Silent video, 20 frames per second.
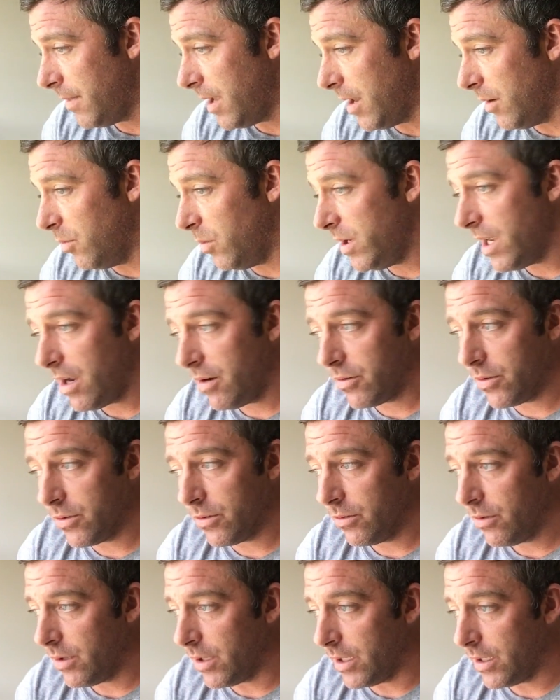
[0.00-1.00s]
and we
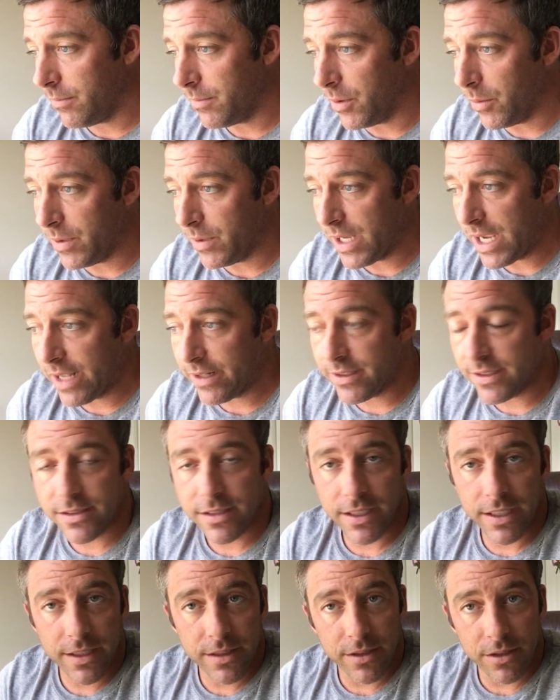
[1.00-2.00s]
outgrew it, but we had to
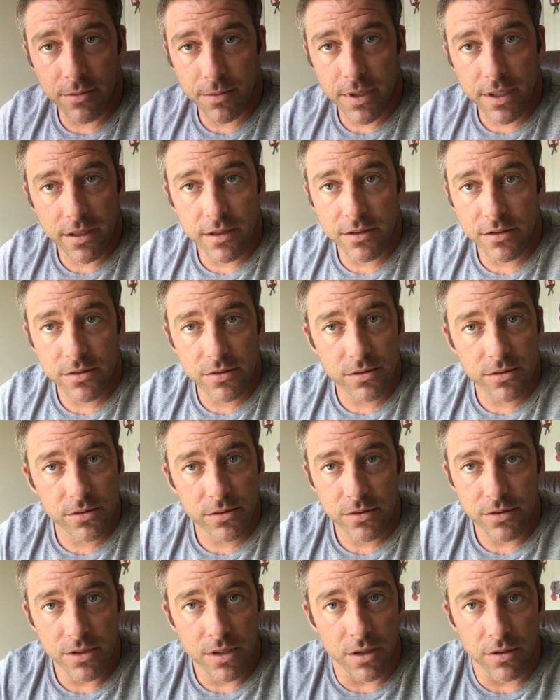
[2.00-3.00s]
stay there because,
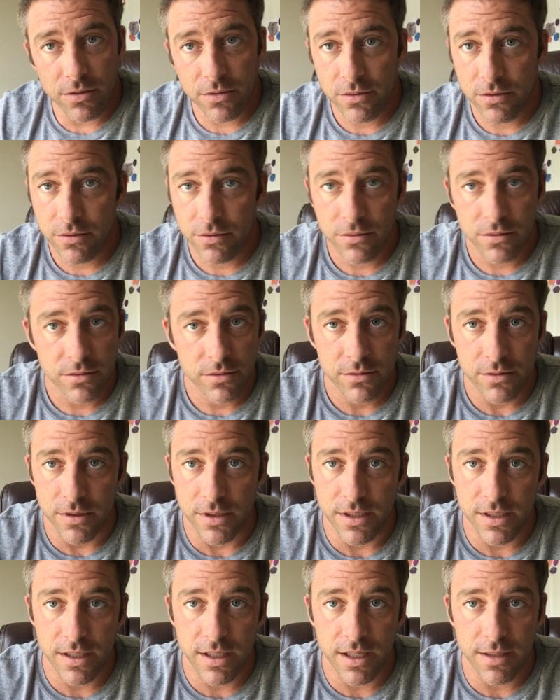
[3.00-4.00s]
you know,
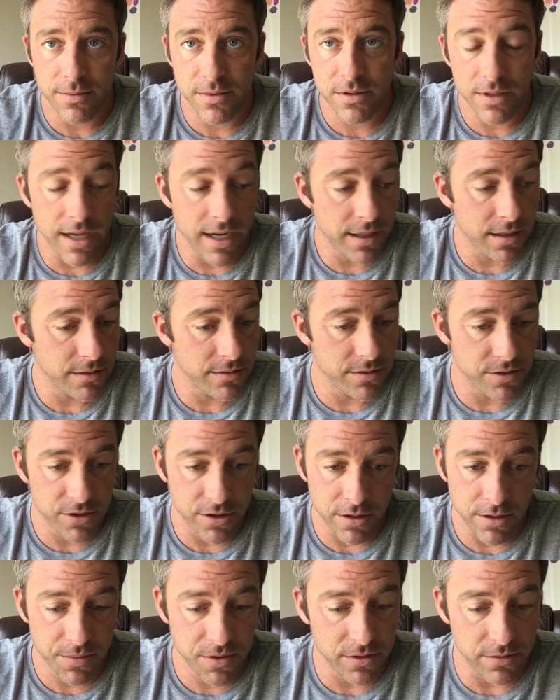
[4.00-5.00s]
I had to keep stacking
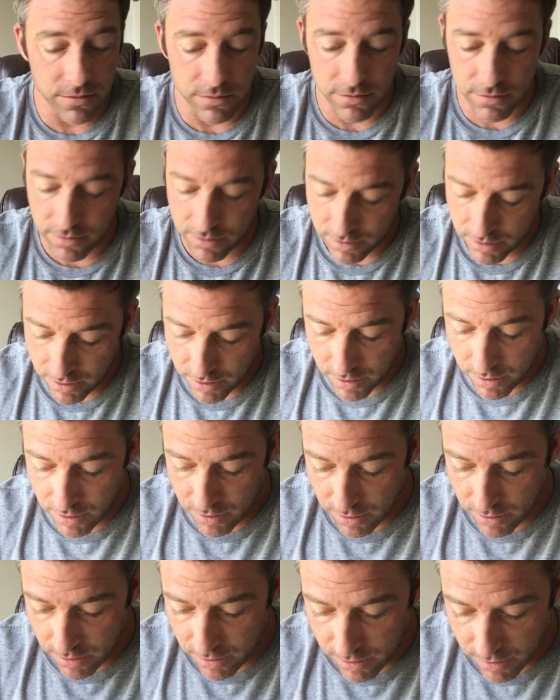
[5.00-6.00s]
chips and
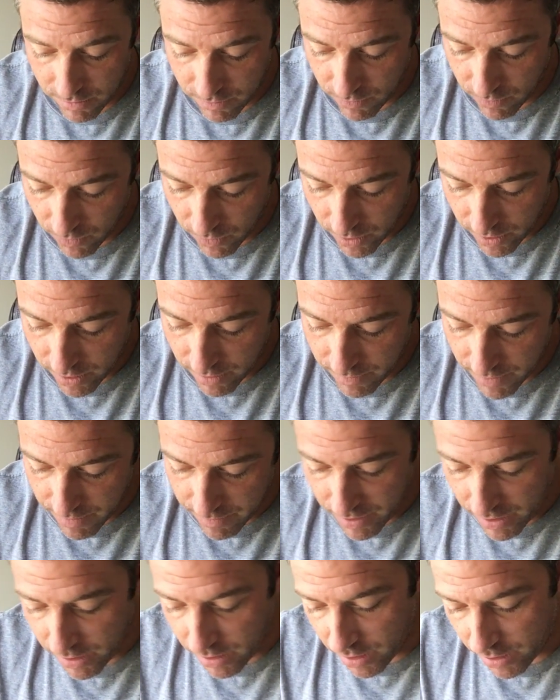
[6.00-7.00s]
working my
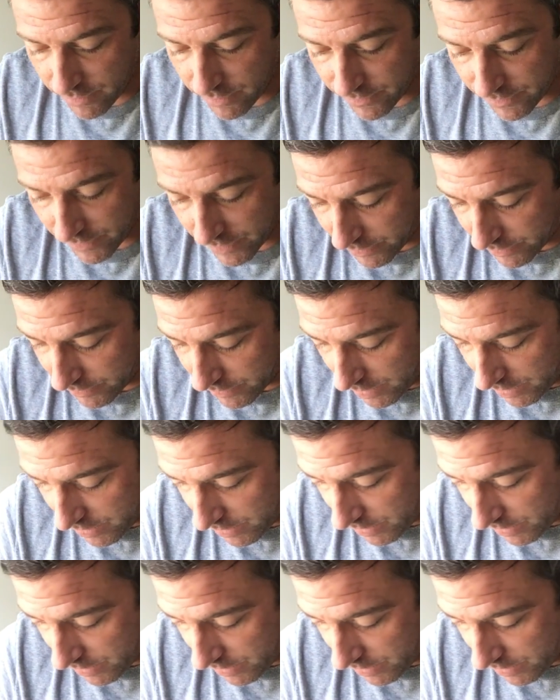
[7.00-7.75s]
butt off, and